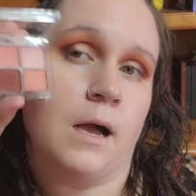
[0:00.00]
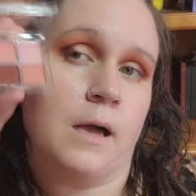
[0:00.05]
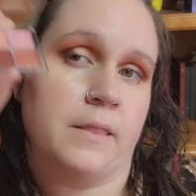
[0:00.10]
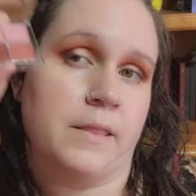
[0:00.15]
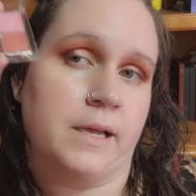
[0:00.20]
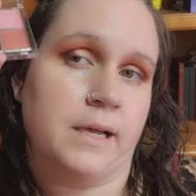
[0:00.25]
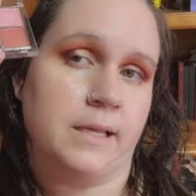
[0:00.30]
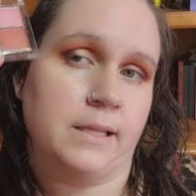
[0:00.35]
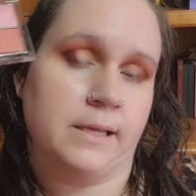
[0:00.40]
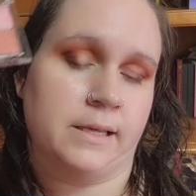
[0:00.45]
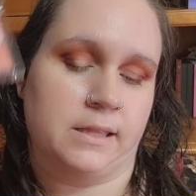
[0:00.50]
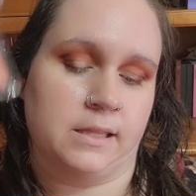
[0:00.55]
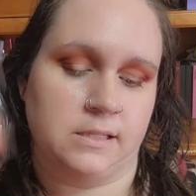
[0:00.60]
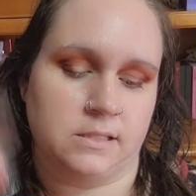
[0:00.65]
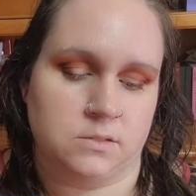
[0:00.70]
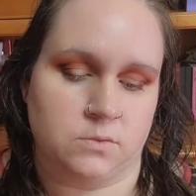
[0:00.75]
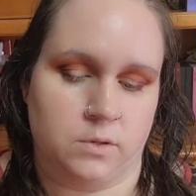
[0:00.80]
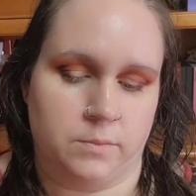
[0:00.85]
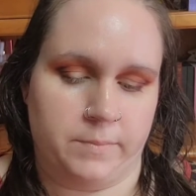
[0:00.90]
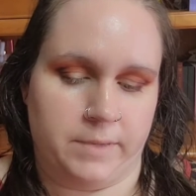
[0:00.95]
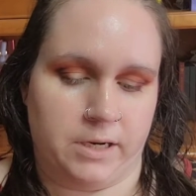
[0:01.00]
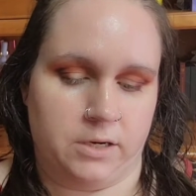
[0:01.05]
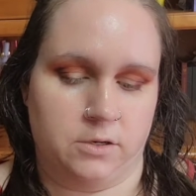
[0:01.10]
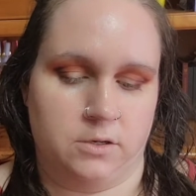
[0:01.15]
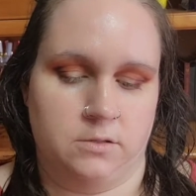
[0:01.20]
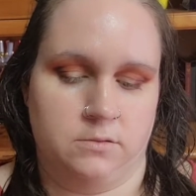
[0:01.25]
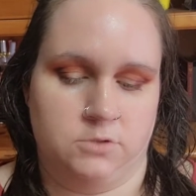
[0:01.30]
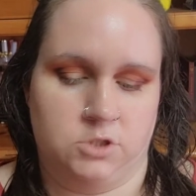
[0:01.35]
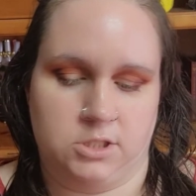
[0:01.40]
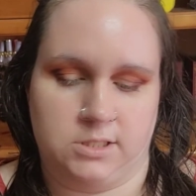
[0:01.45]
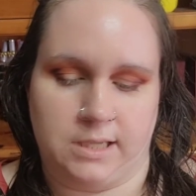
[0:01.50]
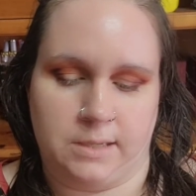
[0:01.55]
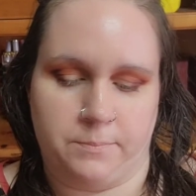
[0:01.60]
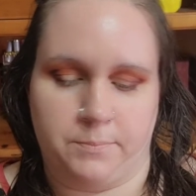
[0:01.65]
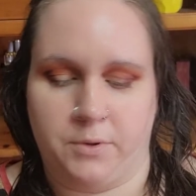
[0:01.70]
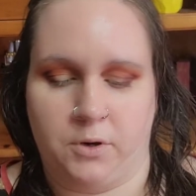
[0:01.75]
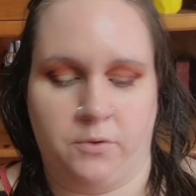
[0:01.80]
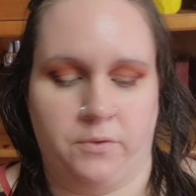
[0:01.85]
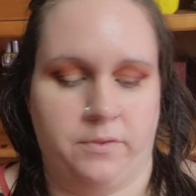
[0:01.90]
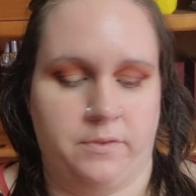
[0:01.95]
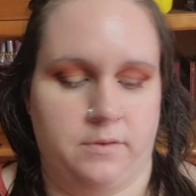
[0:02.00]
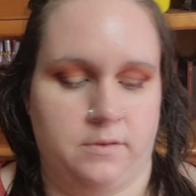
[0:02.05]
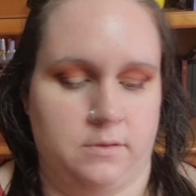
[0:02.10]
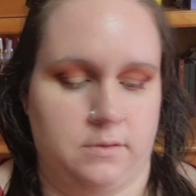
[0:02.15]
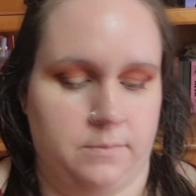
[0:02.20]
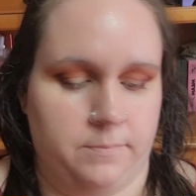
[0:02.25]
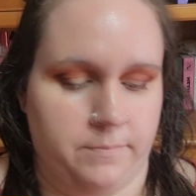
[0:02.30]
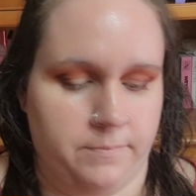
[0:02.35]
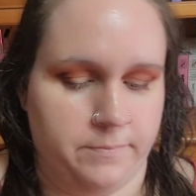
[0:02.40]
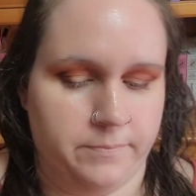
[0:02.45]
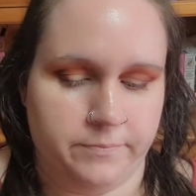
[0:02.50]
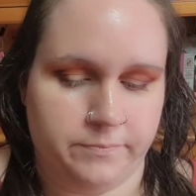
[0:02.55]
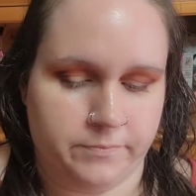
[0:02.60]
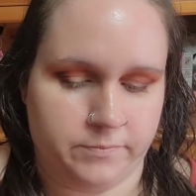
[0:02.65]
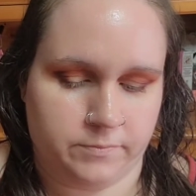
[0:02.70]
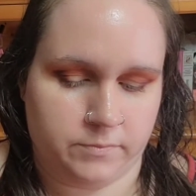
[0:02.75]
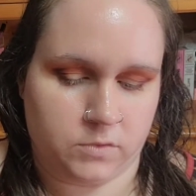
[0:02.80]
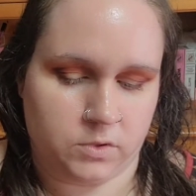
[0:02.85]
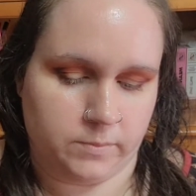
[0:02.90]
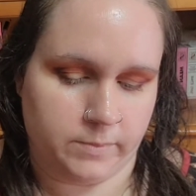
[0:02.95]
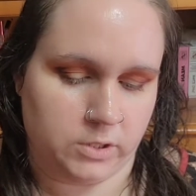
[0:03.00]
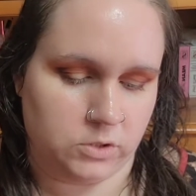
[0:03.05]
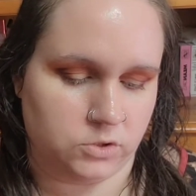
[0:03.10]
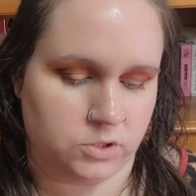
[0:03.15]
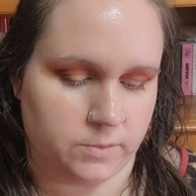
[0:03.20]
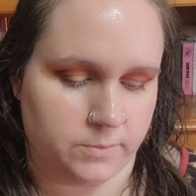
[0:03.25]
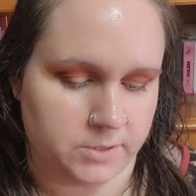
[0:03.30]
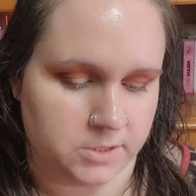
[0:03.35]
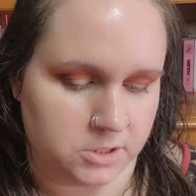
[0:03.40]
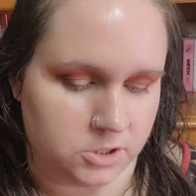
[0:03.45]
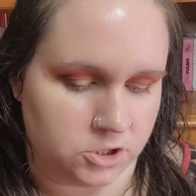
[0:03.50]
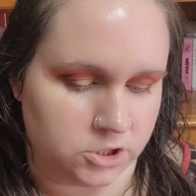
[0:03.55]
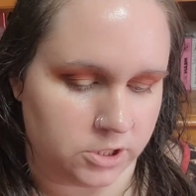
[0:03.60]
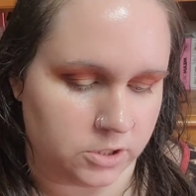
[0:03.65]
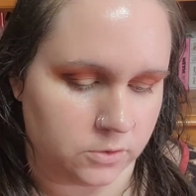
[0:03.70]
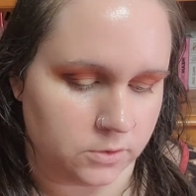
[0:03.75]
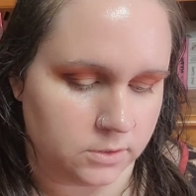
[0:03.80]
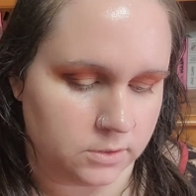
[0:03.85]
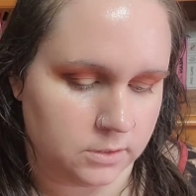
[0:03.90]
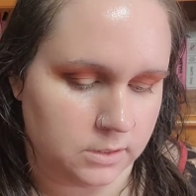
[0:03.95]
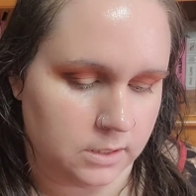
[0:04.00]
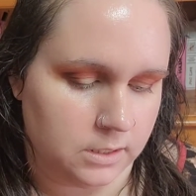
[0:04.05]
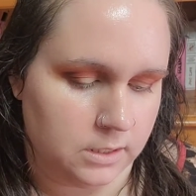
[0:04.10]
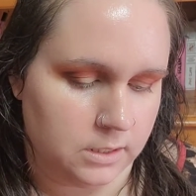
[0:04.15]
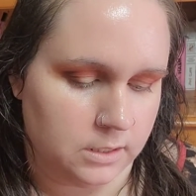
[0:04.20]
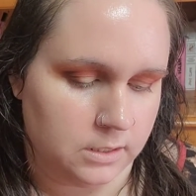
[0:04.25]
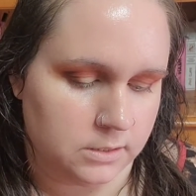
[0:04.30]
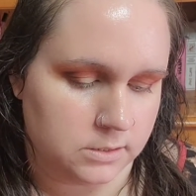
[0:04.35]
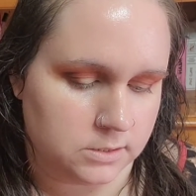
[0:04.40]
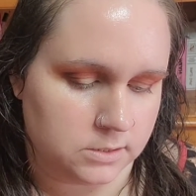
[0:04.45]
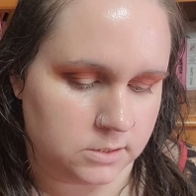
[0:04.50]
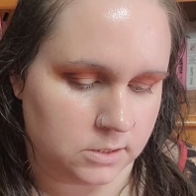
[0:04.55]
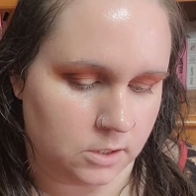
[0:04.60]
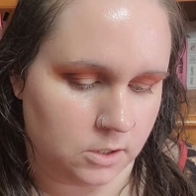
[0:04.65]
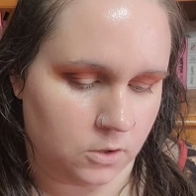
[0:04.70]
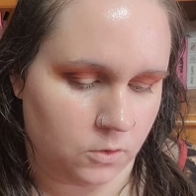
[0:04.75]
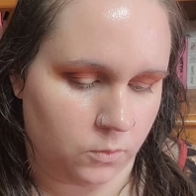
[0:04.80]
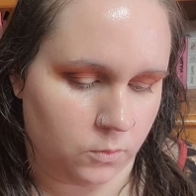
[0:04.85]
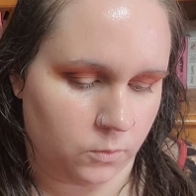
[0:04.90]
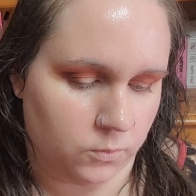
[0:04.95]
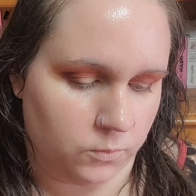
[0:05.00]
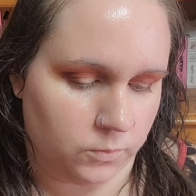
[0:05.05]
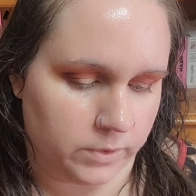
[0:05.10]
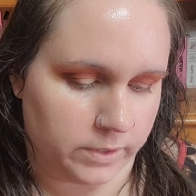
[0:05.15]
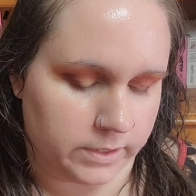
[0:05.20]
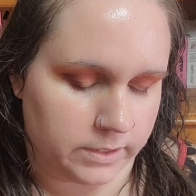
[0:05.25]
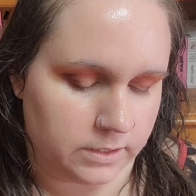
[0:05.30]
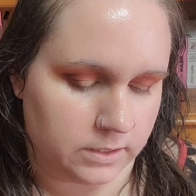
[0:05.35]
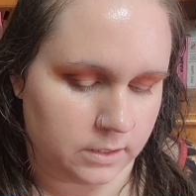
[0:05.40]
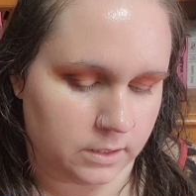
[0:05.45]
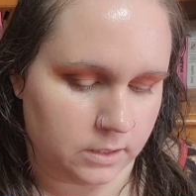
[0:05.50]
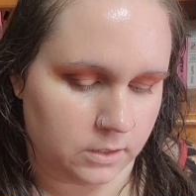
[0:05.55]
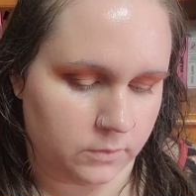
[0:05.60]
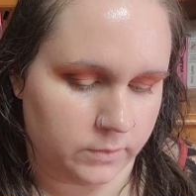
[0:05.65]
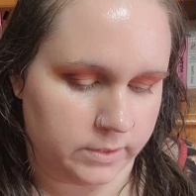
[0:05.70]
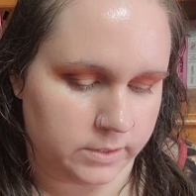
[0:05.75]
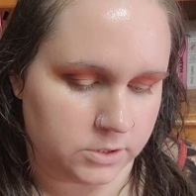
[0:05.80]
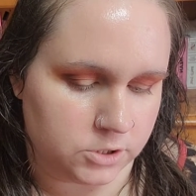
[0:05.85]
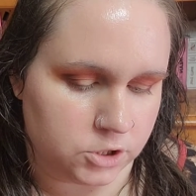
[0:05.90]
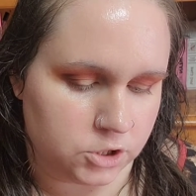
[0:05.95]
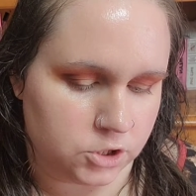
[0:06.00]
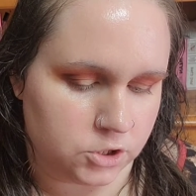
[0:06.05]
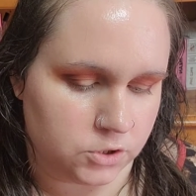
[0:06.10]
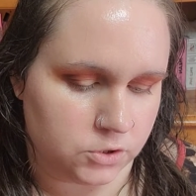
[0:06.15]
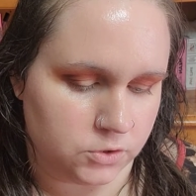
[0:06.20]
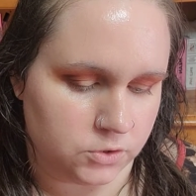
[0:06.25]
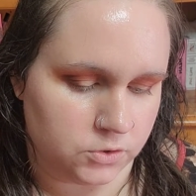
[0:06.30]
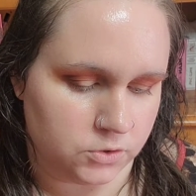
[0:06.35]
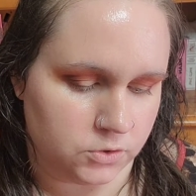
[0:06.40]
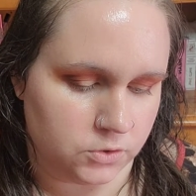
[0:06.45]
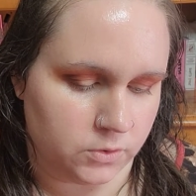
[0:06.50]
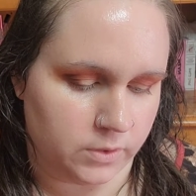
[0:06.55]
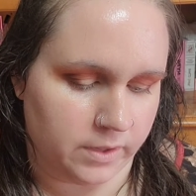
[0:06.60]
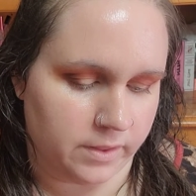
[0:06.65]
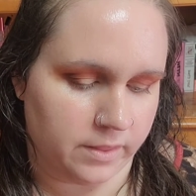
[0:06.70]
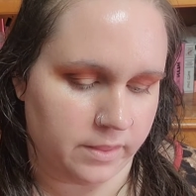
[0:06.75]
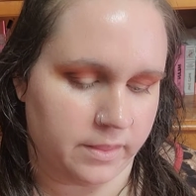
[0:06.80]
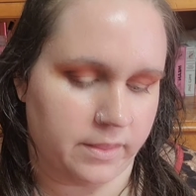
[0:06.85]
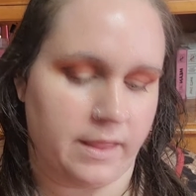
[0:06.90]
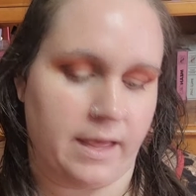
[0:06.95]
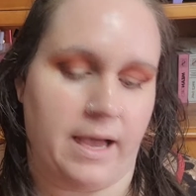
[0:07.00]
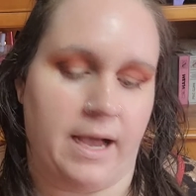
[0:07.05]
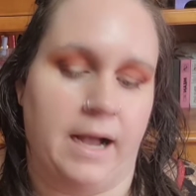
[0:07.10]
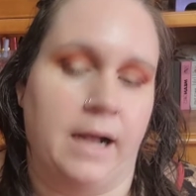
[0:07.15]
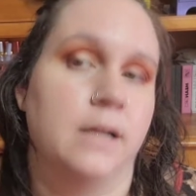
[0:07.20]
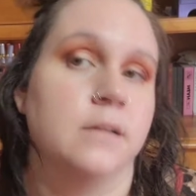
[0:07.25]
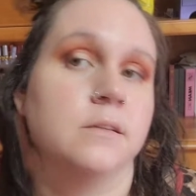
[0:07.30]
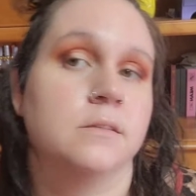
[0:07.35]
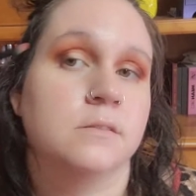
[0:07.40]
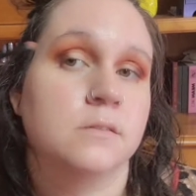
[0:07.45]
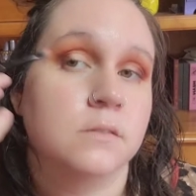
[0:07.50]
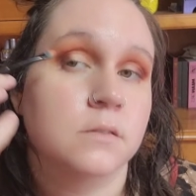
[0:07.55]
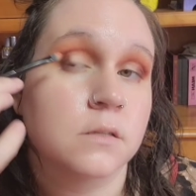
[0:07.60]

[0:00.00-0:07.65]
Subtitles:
I think I like this one better, just like both shimmers in general. So we're gonna go into that